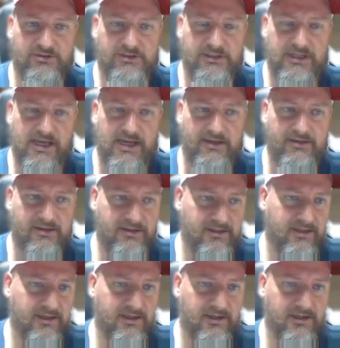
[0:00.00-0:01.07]
that
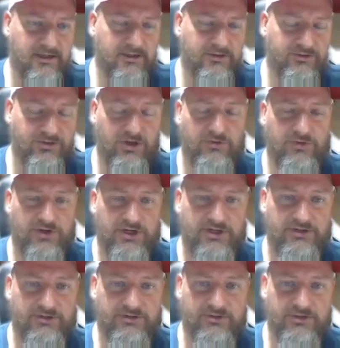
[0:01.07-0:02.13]
the server
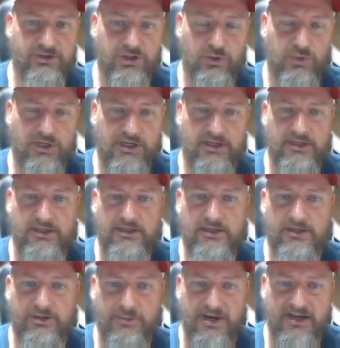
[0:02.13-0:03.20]
is doing
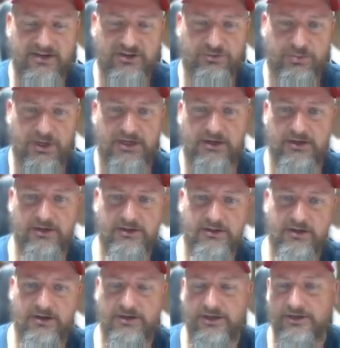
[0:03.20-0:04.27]
to being displayed on
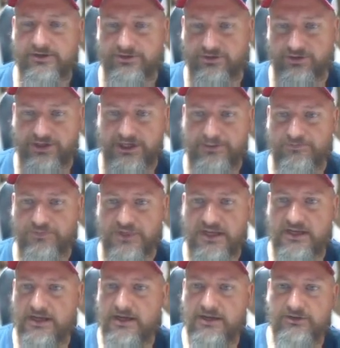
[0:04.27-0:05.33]
the screen.
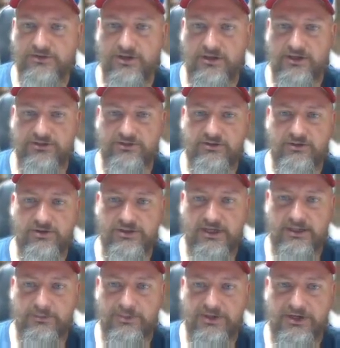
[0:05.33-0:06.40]
So let's hook
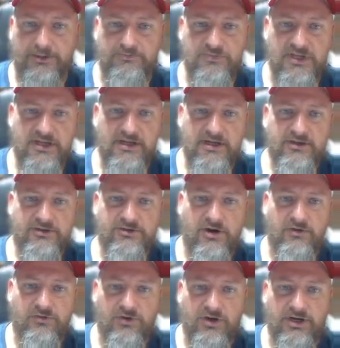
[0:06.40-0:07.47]
that up here.
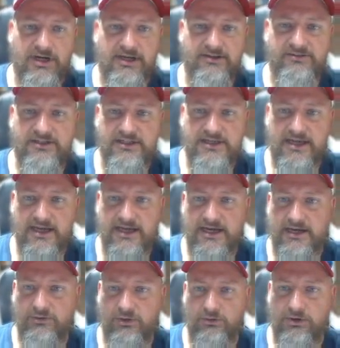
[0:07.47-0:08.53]
So for our
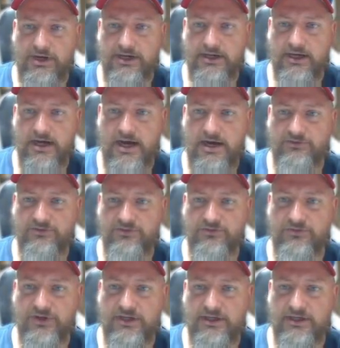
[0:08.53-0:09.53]
SDA, we're running off of